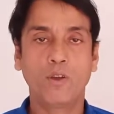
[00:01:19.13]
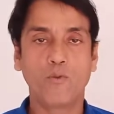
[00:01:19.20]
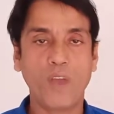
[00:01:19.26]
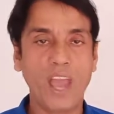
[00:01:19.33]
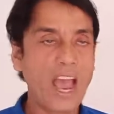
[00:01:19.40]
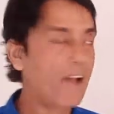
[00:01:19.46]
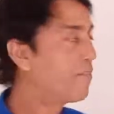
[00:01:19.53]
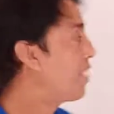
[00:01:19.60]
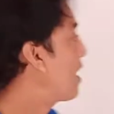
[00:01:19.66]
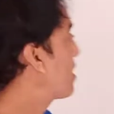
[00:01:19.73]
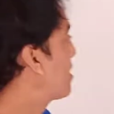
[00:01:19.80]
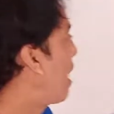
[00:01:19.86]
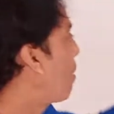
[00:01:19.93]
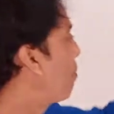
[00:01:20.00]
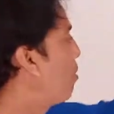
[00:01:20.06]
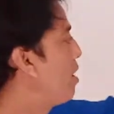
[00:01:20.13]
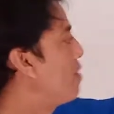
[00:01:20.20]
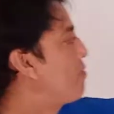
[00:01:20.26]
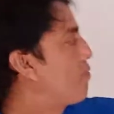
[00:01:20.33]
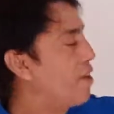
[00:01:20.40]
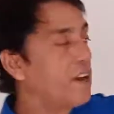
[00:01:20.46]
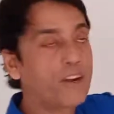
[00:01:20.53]
We have the example in
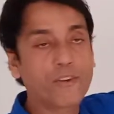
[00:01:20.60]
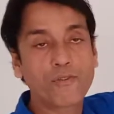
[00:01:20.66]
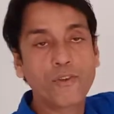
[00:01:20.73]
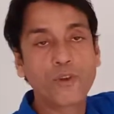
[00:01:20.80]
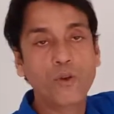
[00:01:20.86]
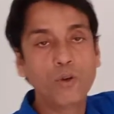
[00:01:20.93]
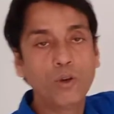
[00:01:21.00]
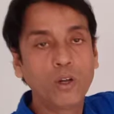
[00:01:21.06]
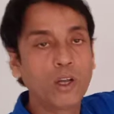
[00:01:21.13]
front of you.